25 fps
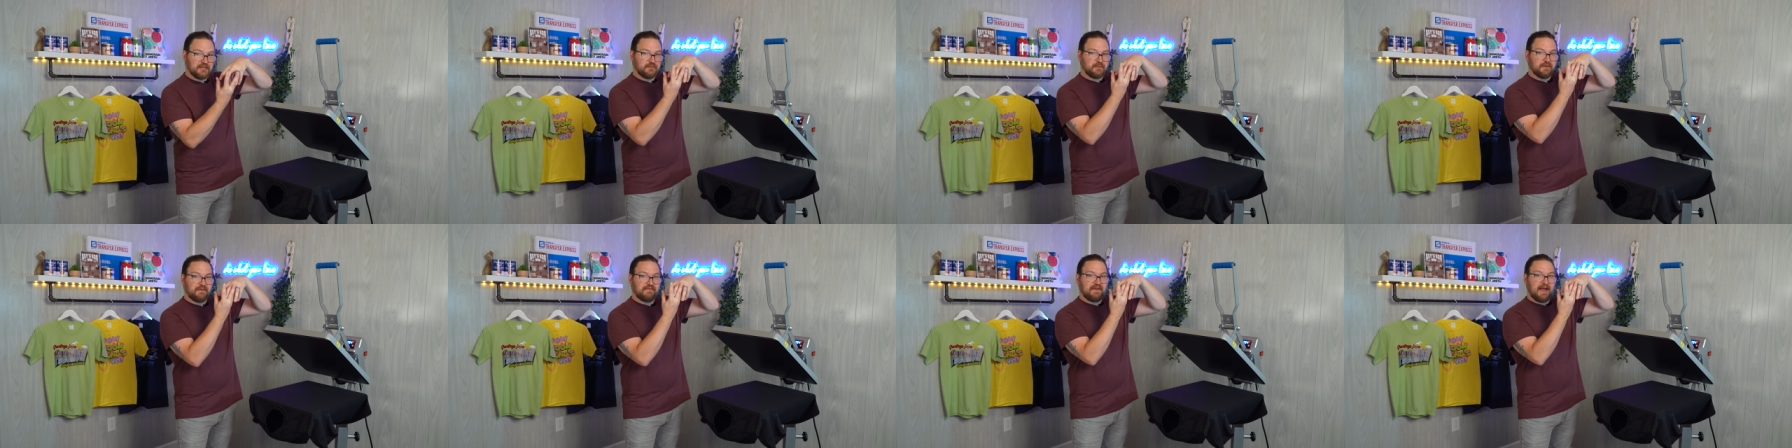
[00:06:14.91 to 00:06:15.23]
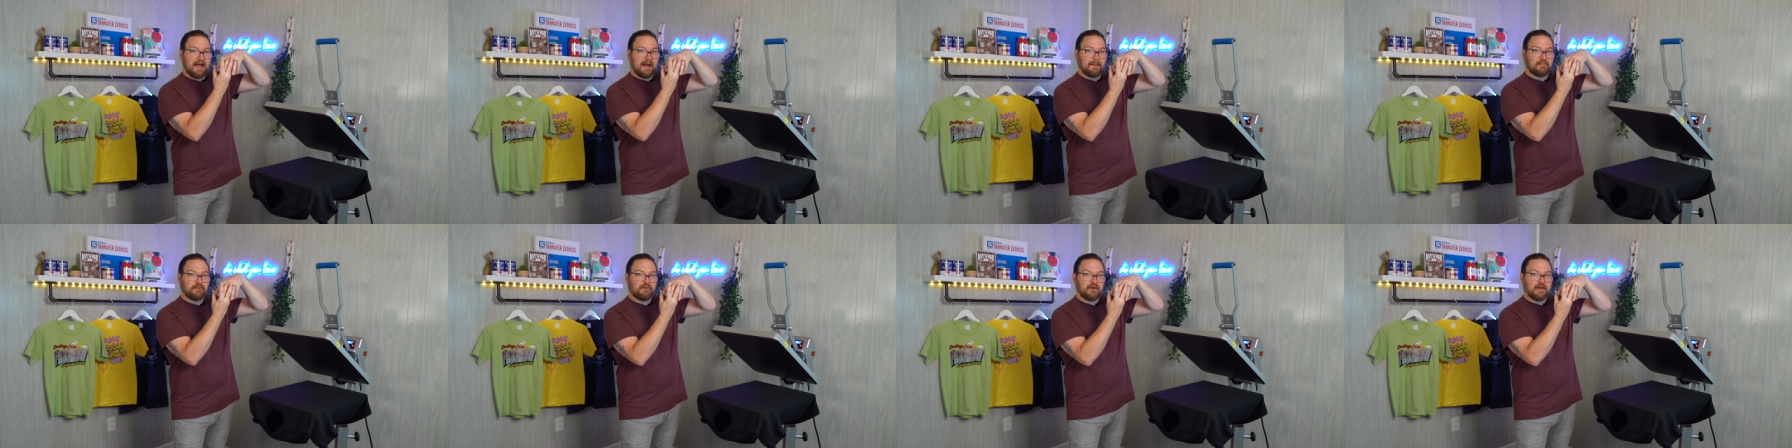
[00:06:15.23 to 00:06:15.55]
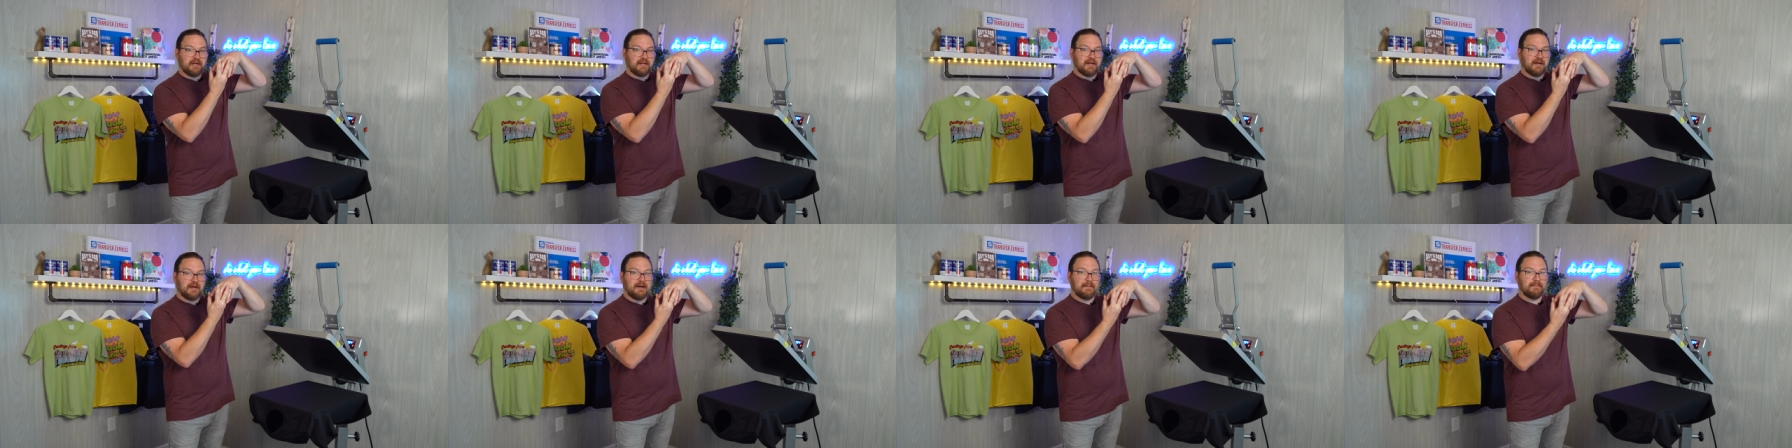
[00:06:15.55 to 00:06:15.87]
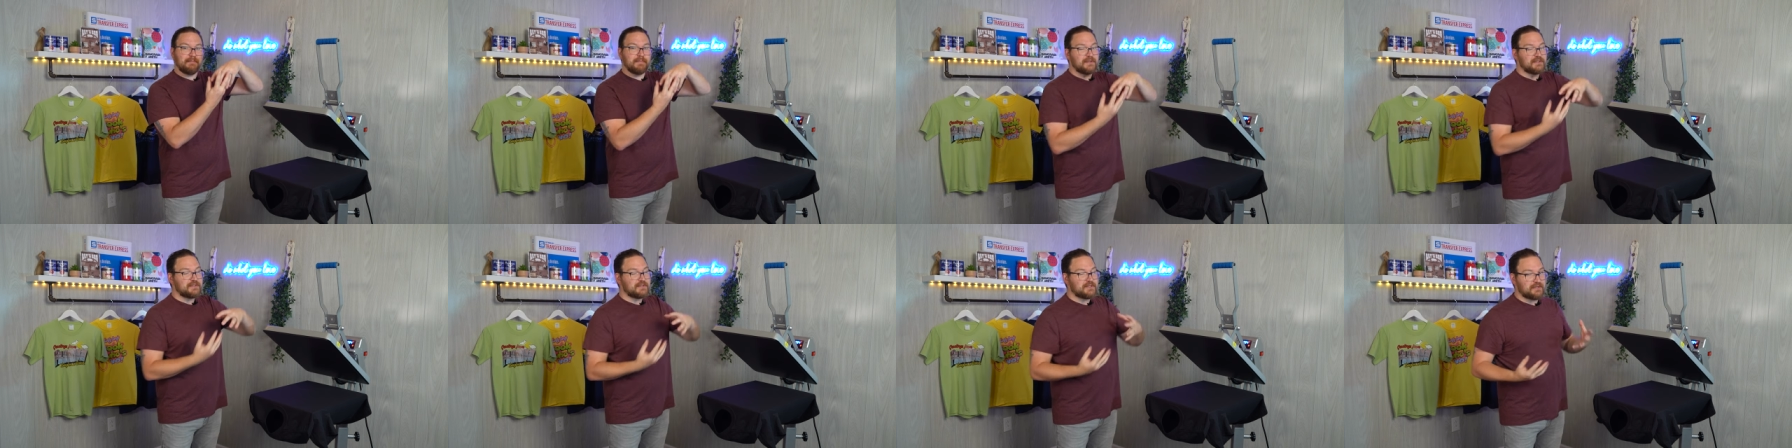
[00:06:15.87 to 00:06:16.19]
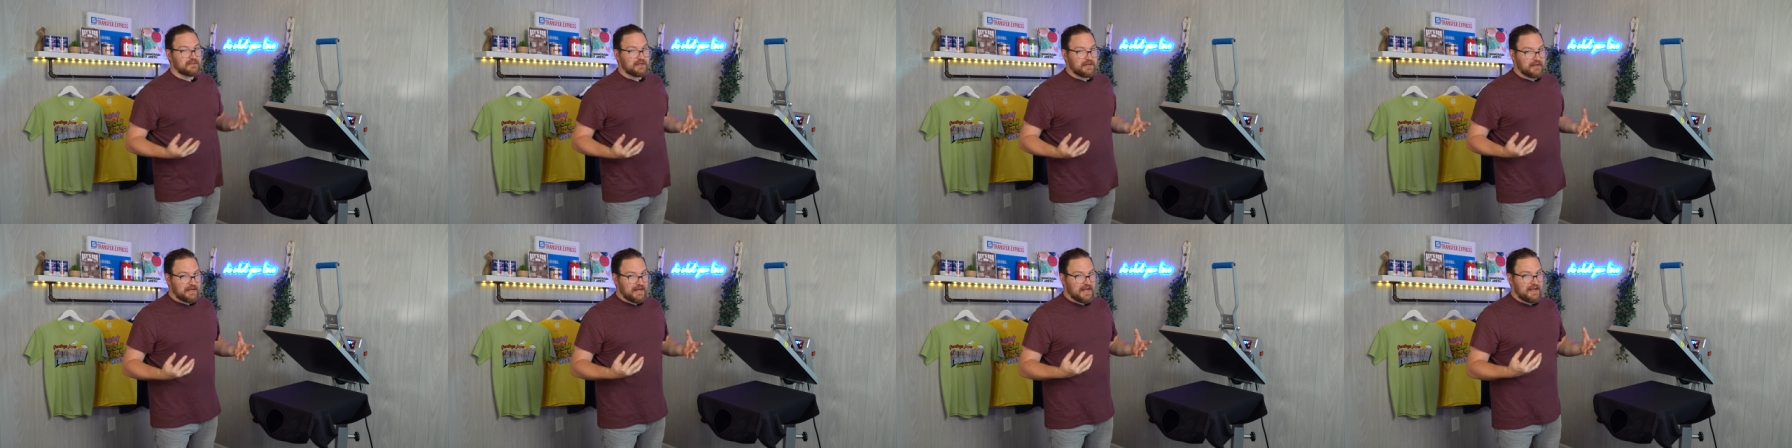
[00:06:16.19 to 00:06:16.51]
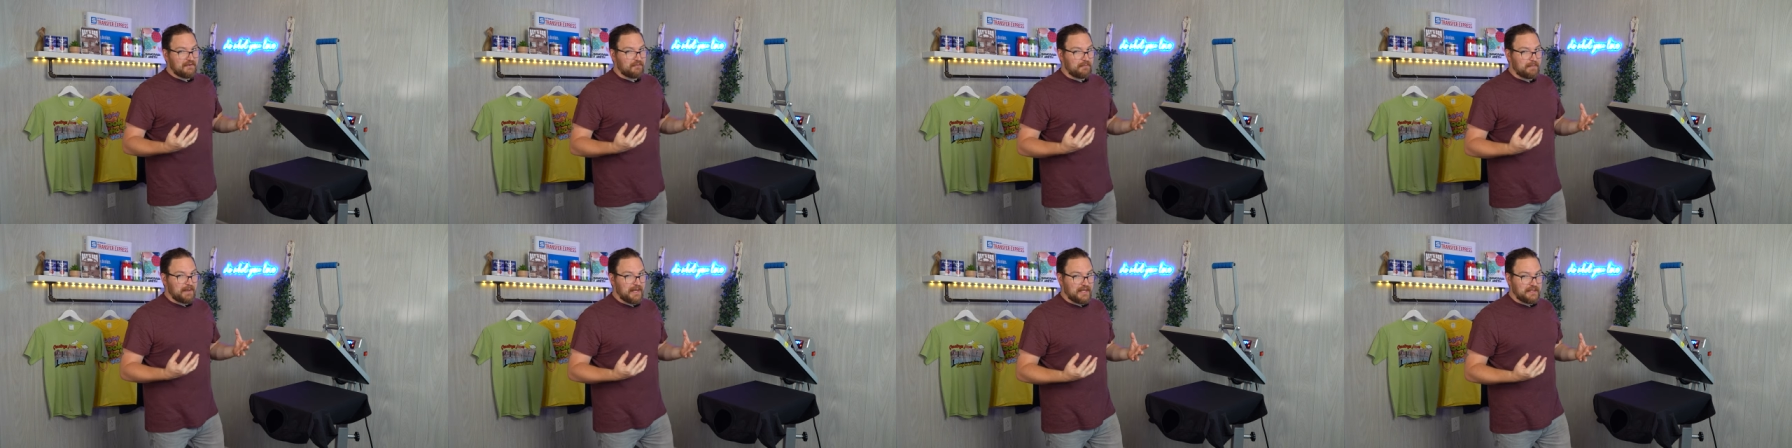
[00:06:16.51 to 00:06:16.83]
to evaporate up. So you're gonna
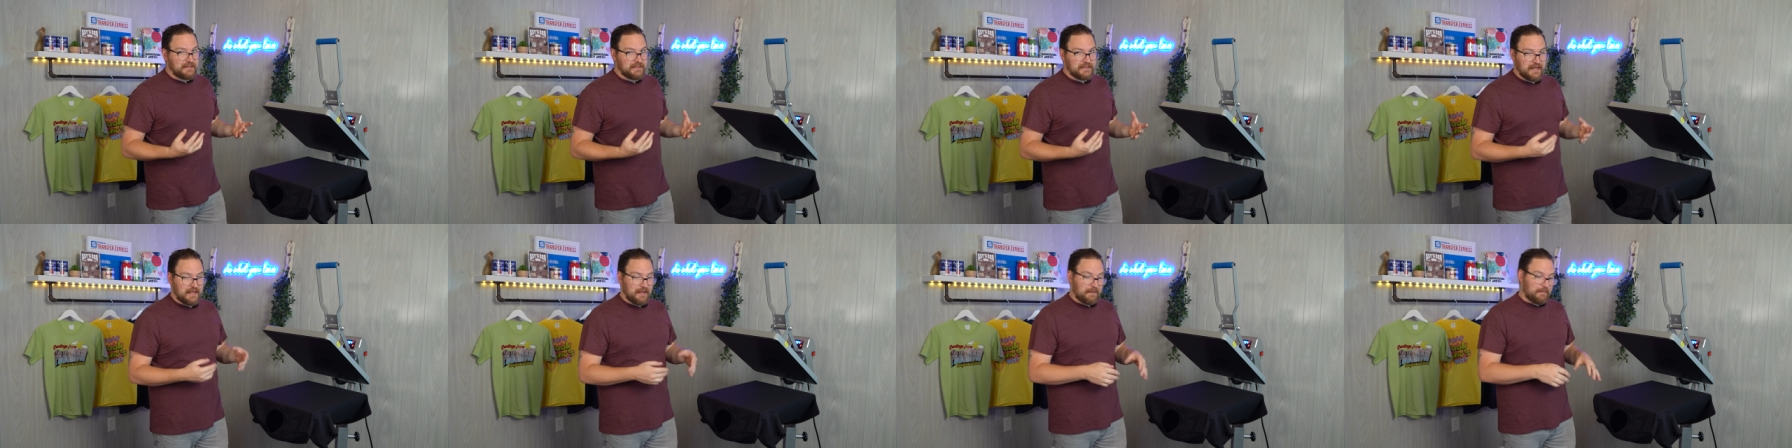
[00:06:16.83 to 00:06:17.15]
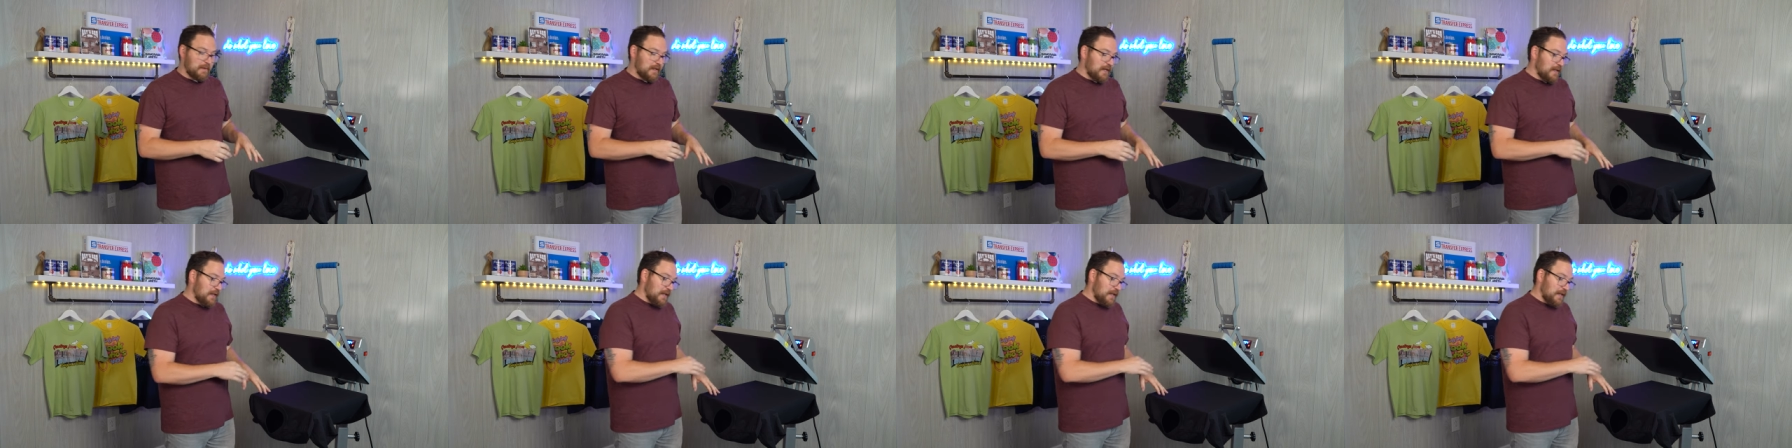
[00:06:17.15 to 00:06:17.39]
have a bad time.